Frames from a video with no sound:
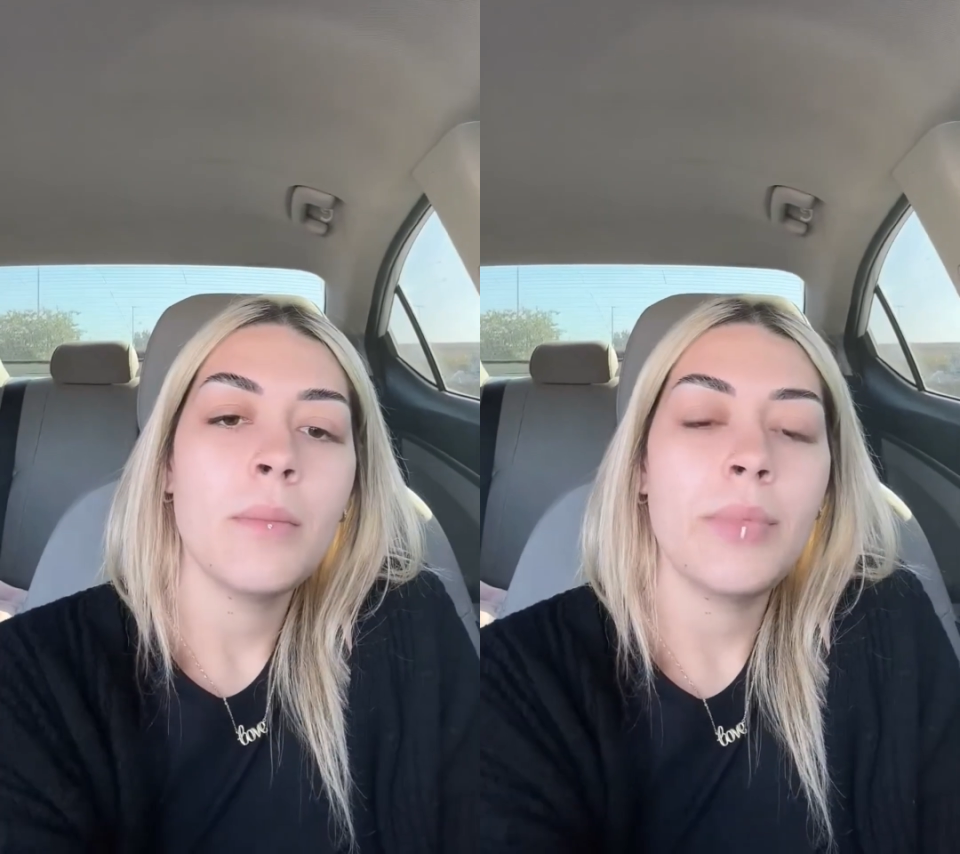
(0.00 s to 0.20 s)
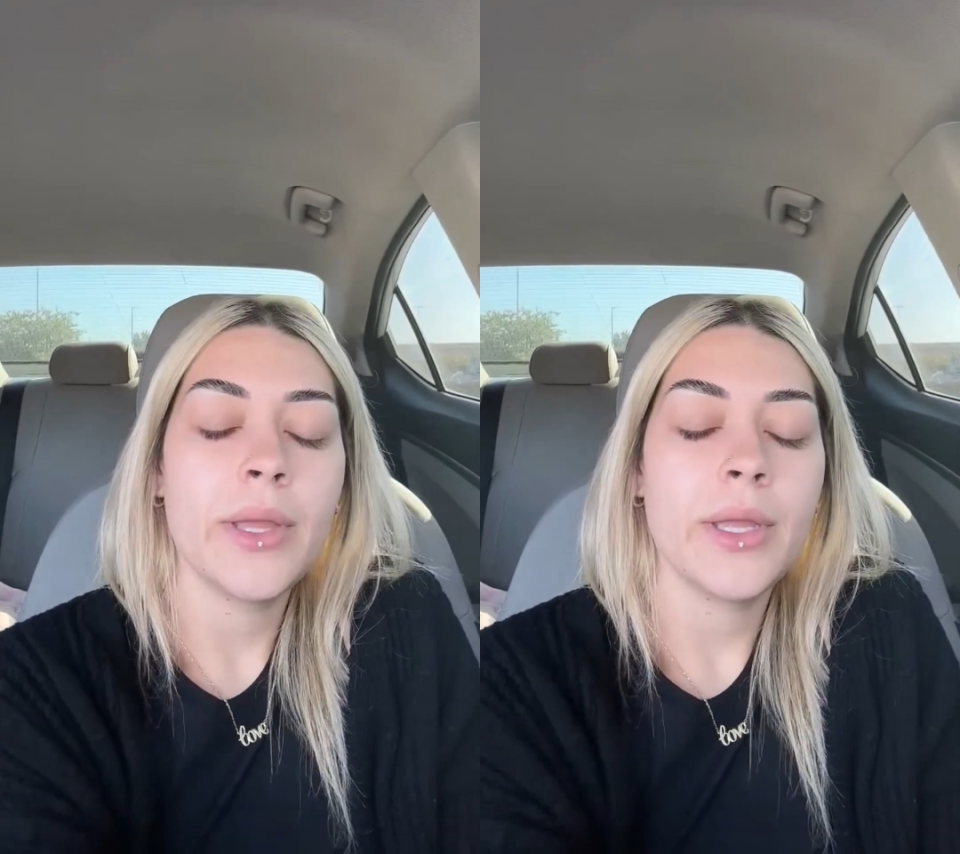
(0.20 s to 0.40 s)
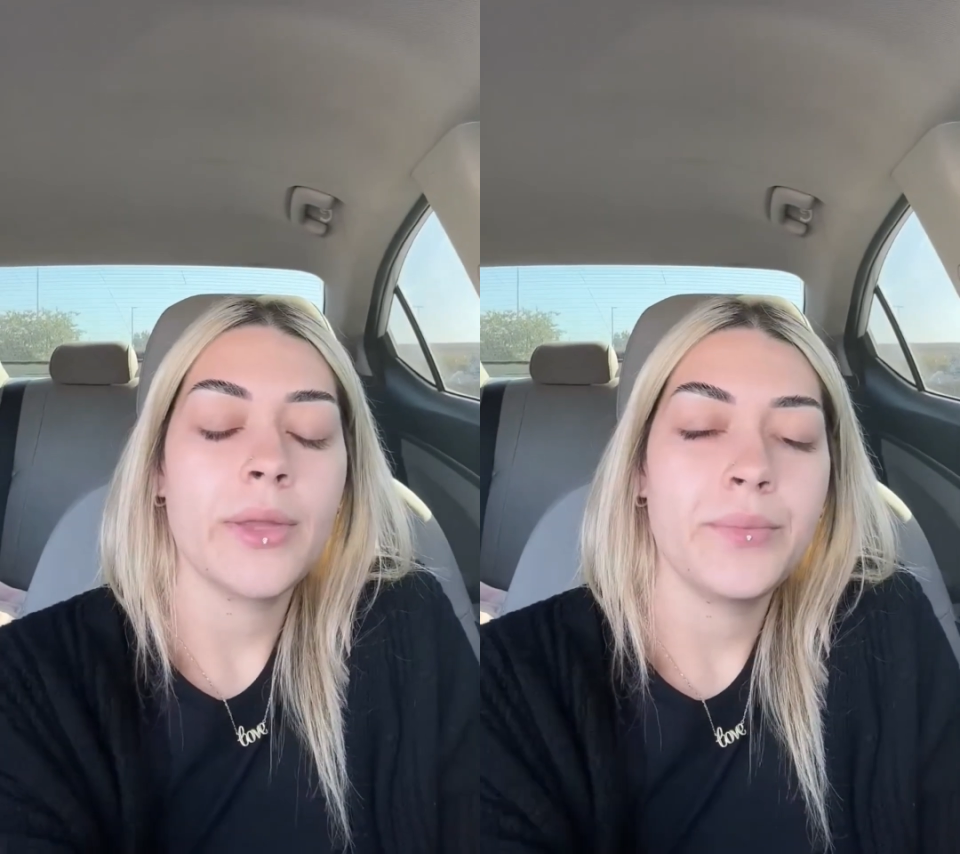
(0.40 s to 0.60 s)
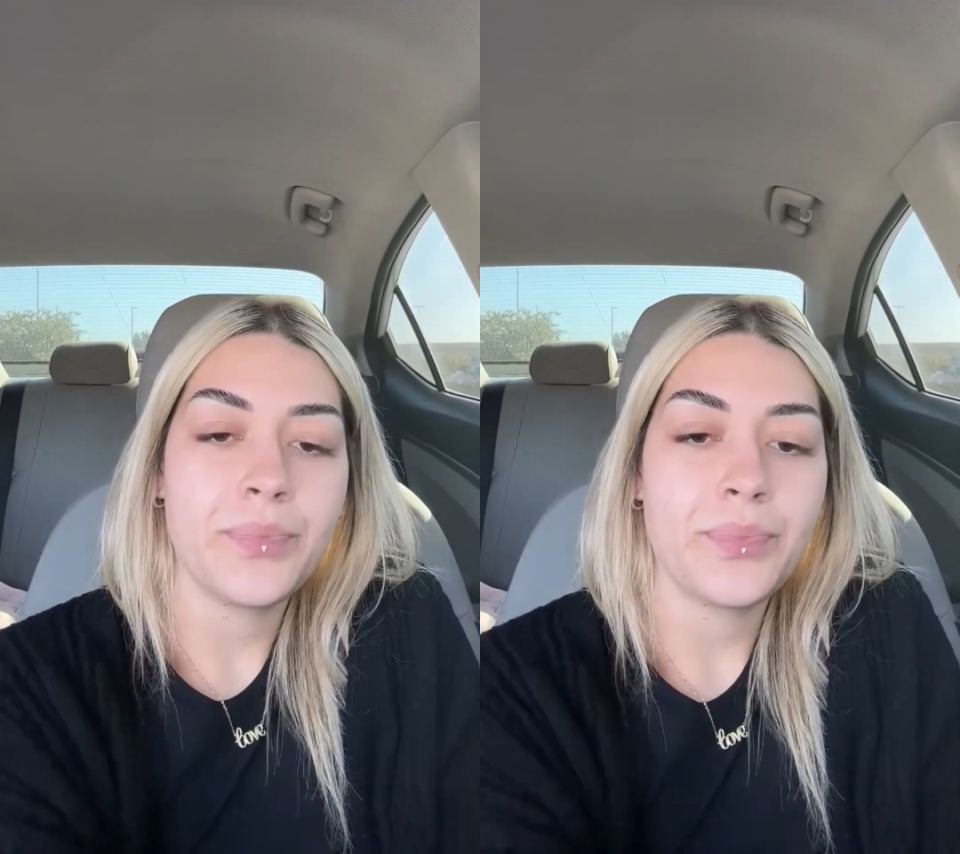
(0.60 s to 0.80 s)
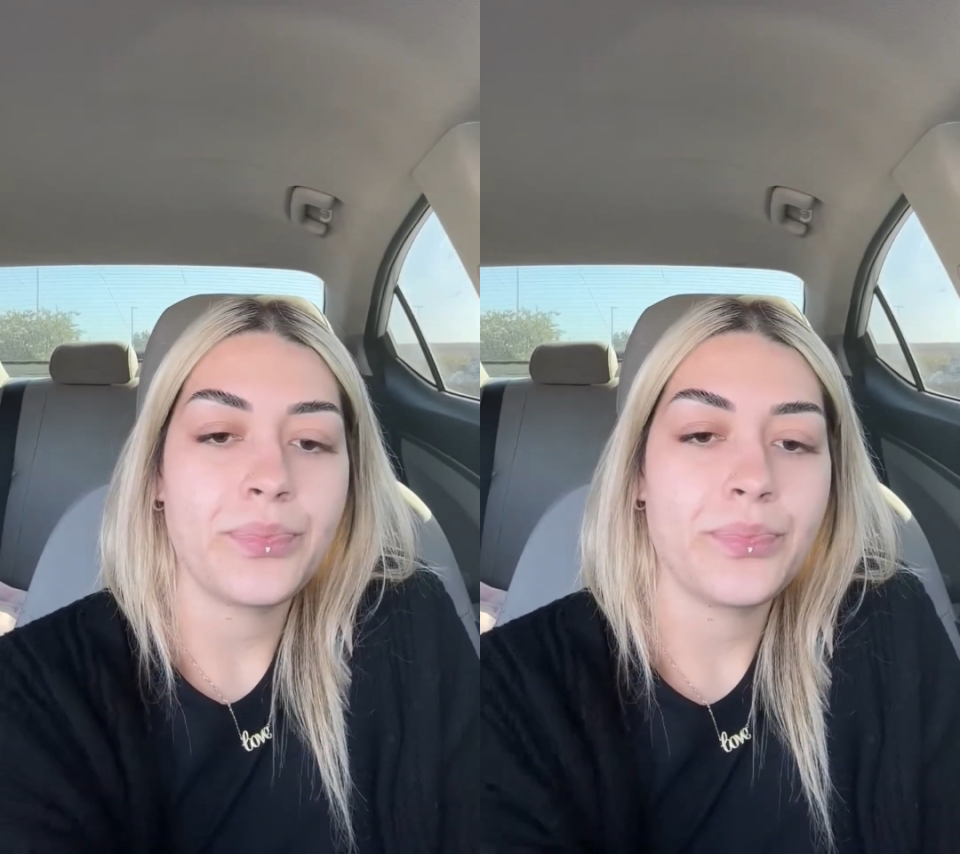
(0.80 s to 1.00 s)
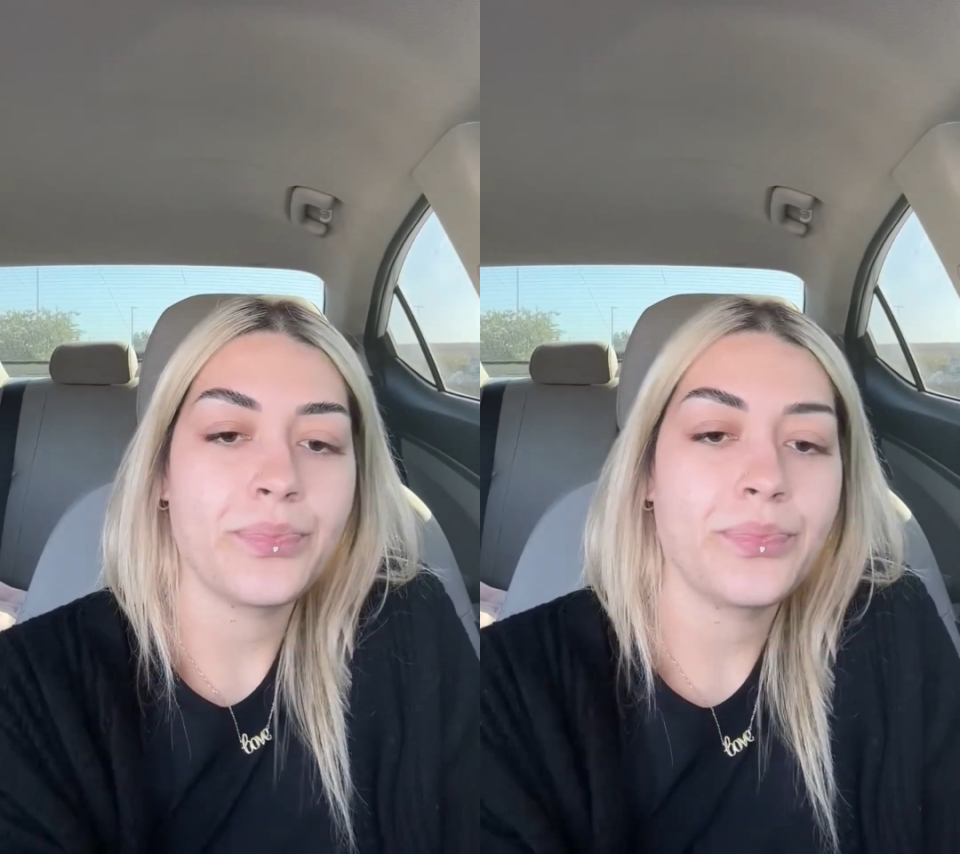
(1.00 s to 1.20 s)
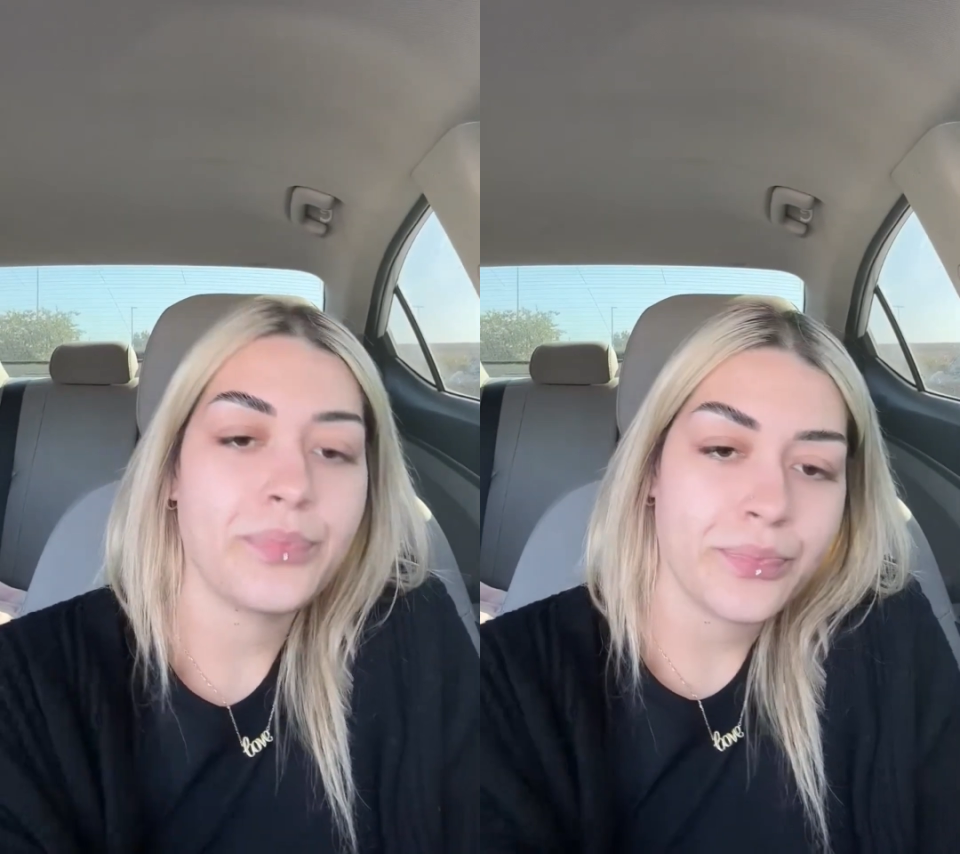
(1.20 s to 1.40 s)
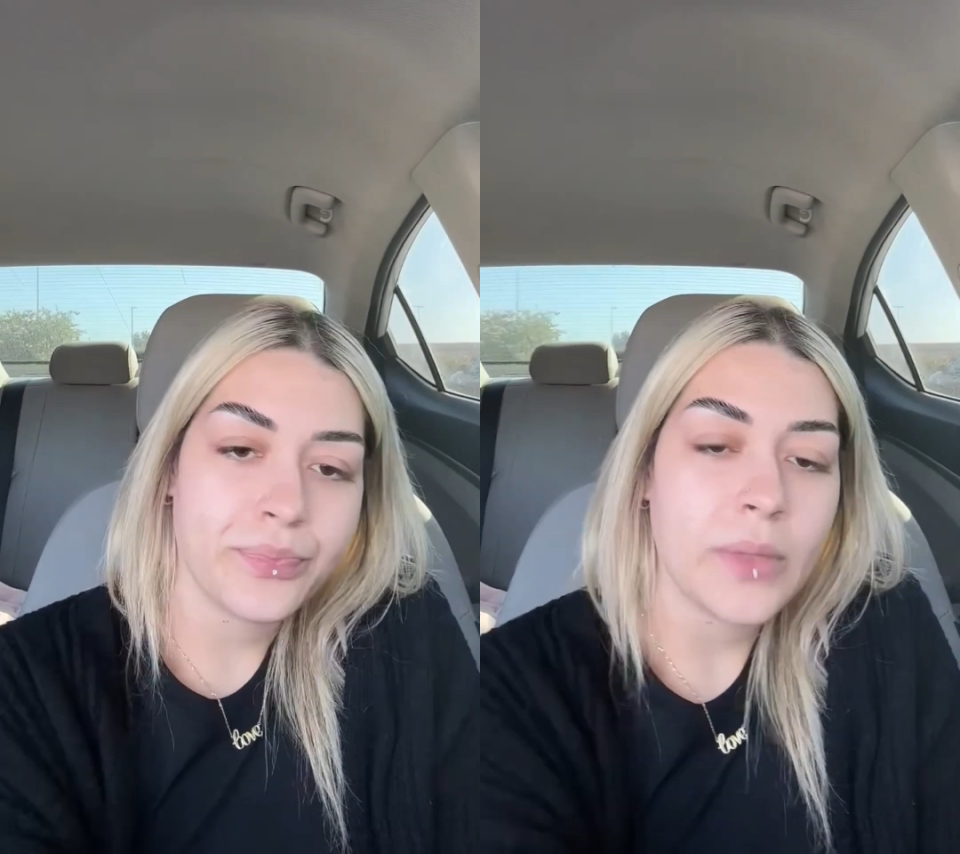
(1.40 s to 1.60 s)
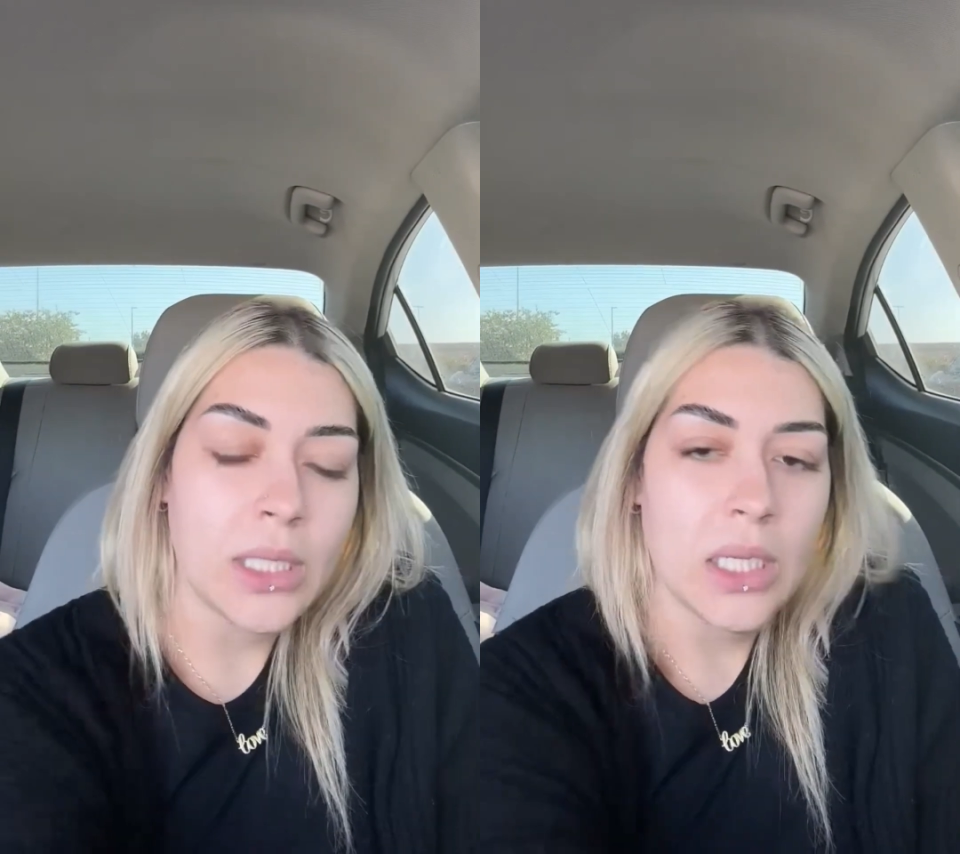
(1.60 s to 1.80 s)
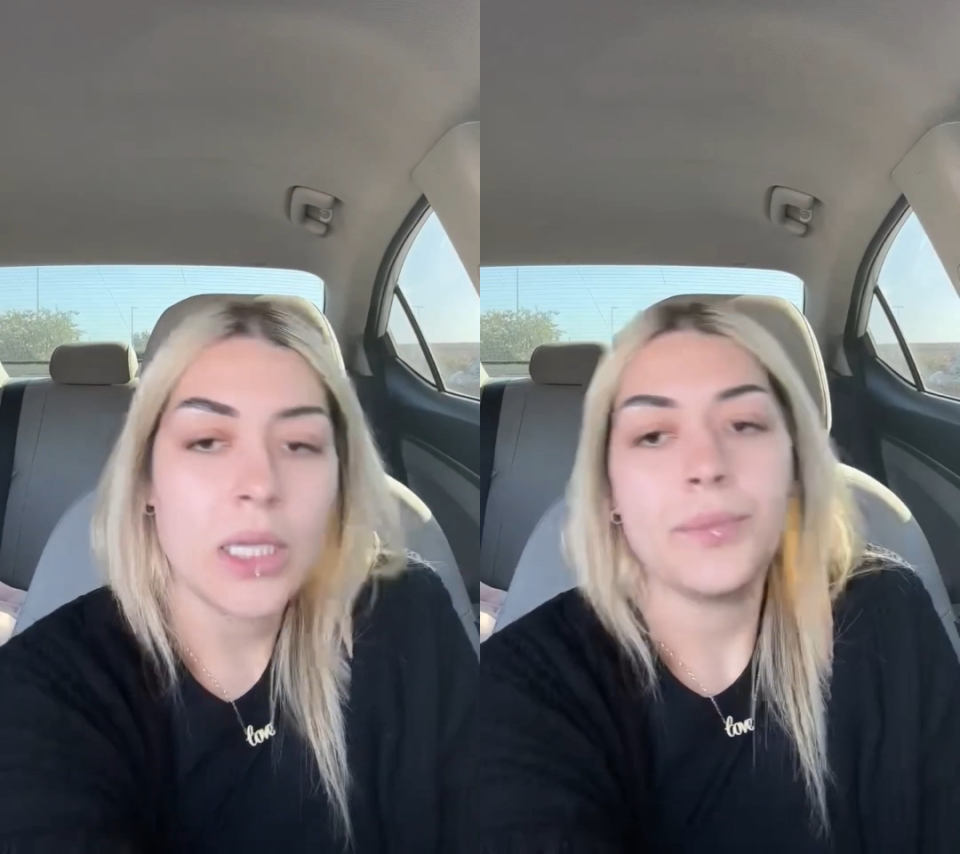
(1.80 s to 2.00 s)
But,
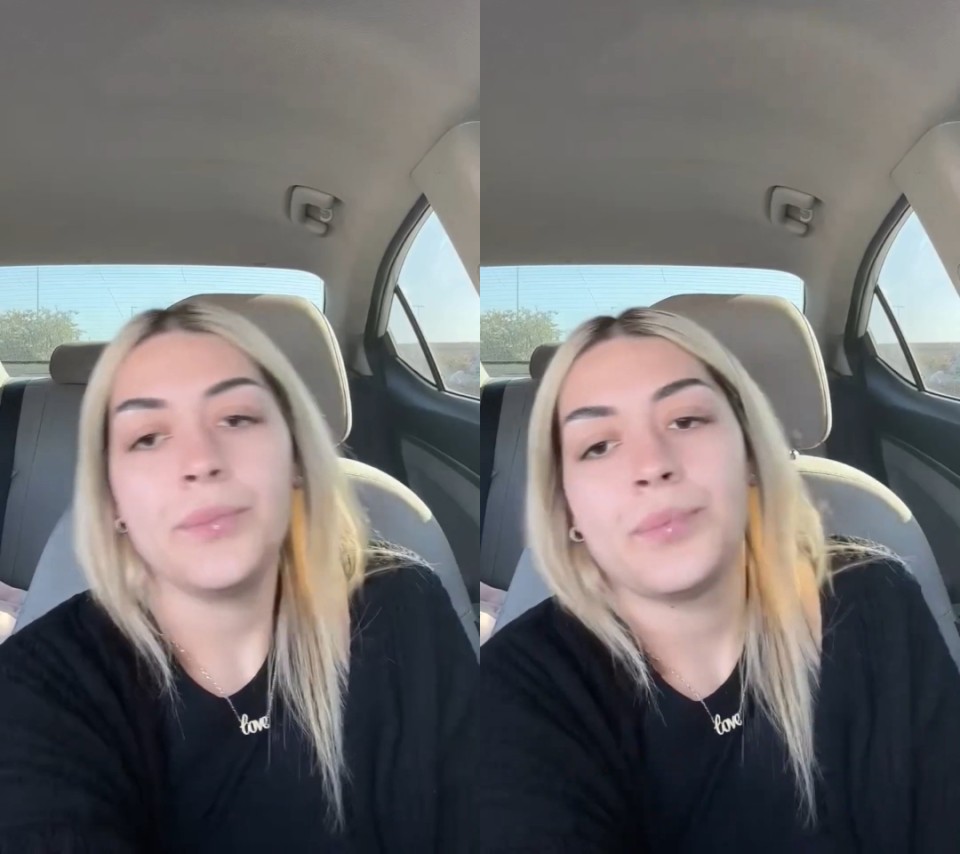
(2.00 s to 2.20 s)
yeah.